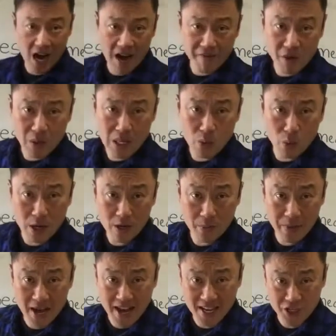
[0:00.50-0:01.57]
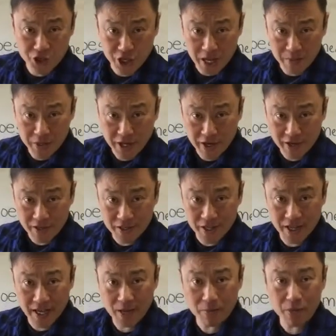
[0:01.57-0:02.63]
Hi everyone and welcome back, it's James here.
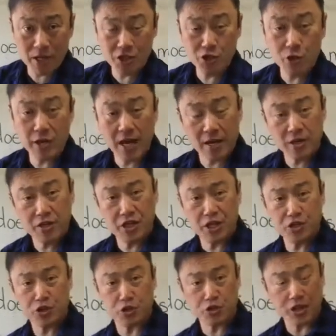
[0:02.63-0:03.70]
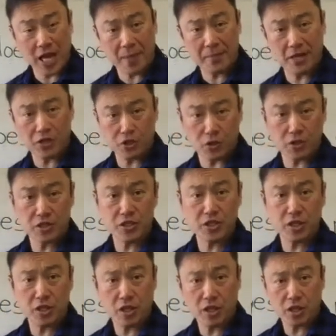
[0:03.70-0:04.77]
Today I'm going to show you how to teach your Japanese
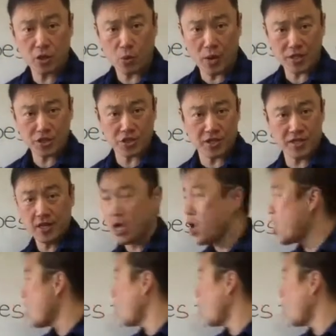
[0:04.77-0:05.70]
students the question,